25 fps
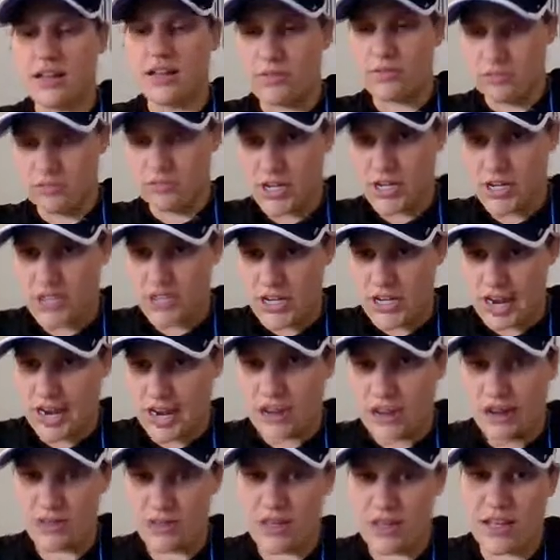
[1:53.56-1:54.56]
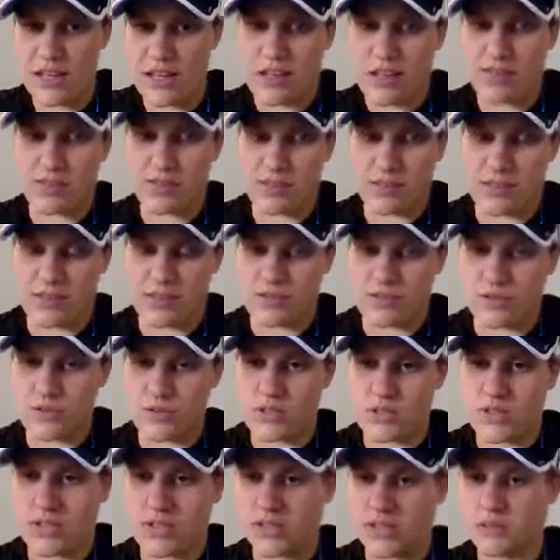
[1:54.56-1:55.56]
reach out and I will give you
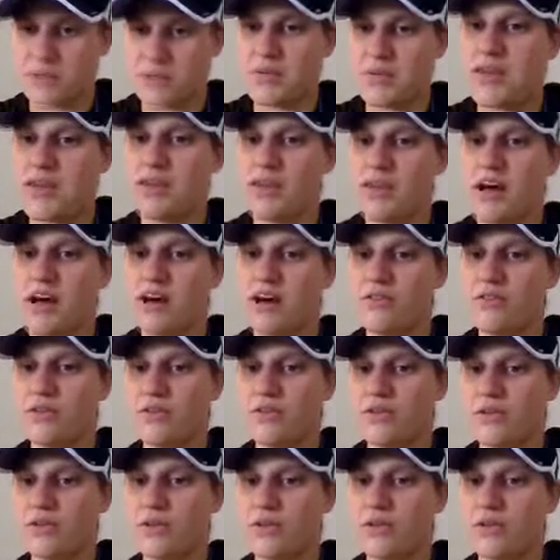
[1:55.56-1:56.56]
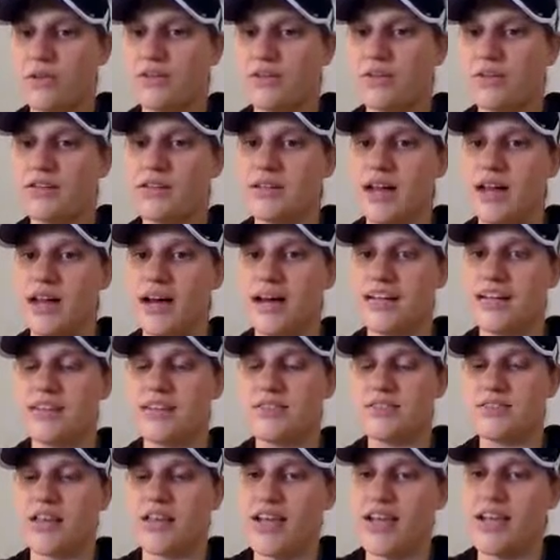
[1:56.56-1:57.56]
some helpful
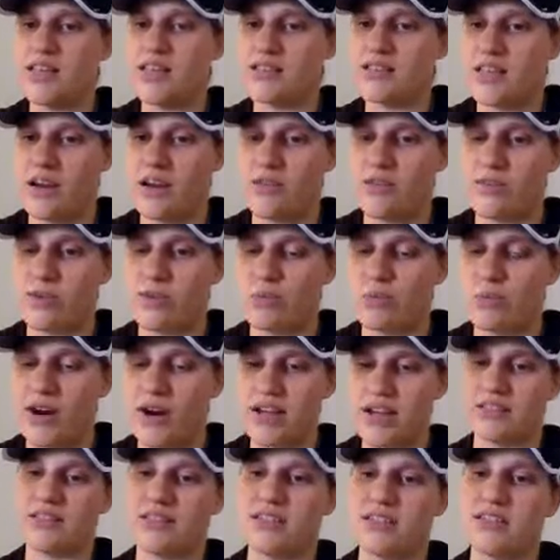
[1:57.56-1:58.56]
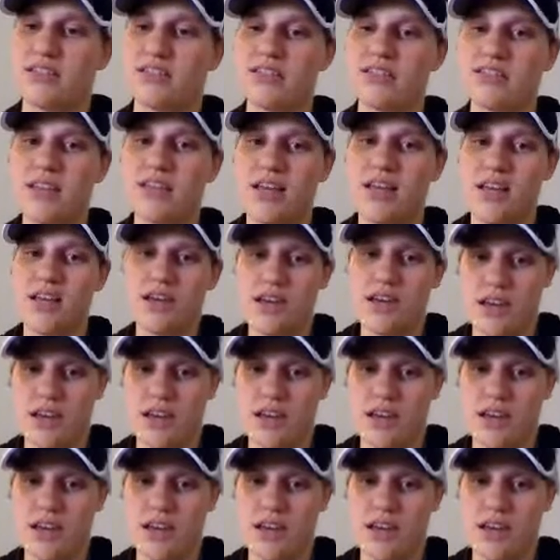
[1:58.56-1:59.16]
sites, helpful practice,